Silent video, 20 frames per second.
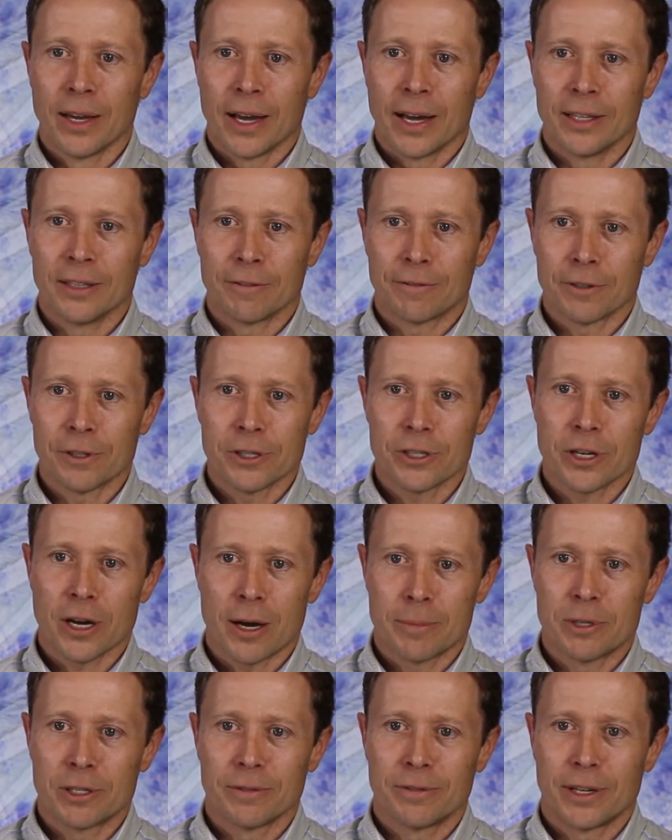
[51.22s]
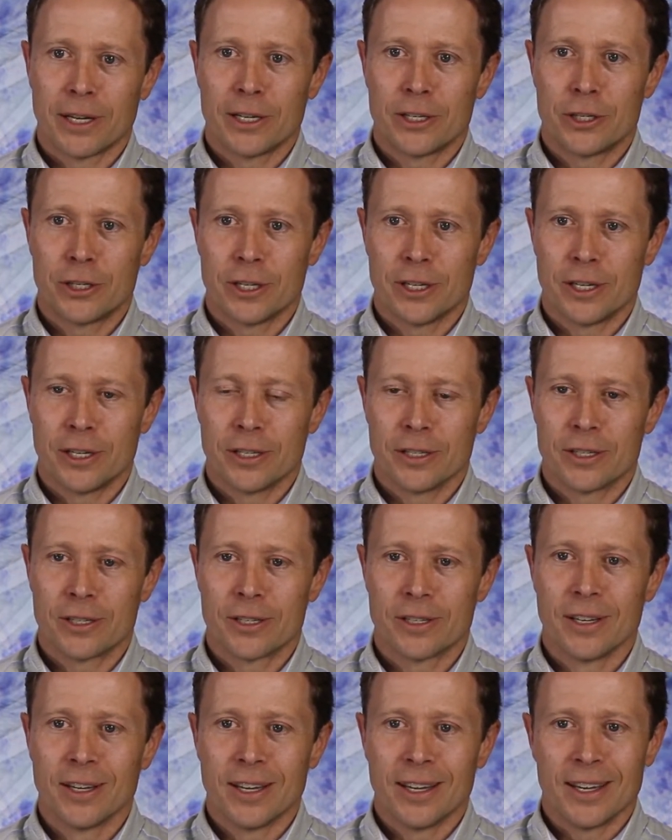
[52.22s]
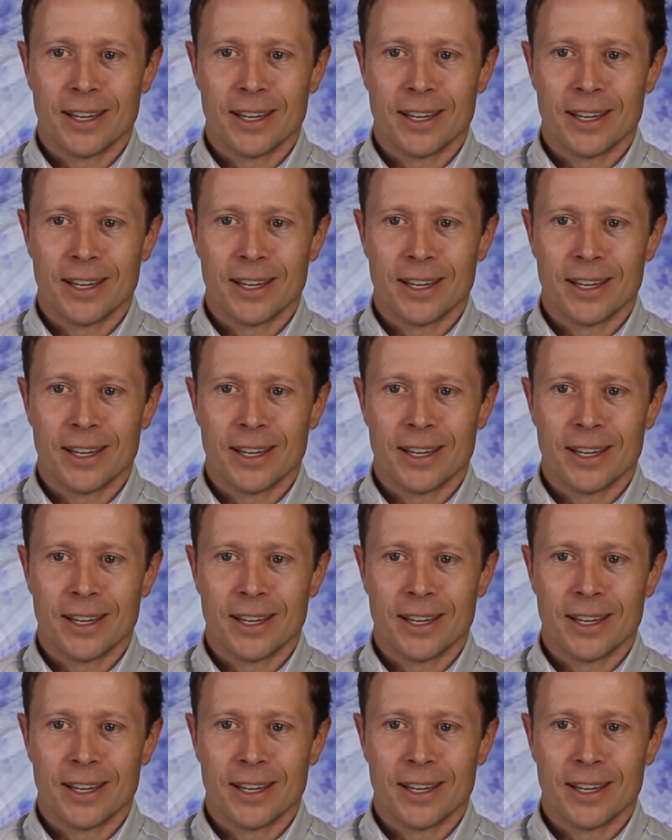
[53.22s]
And the first observation is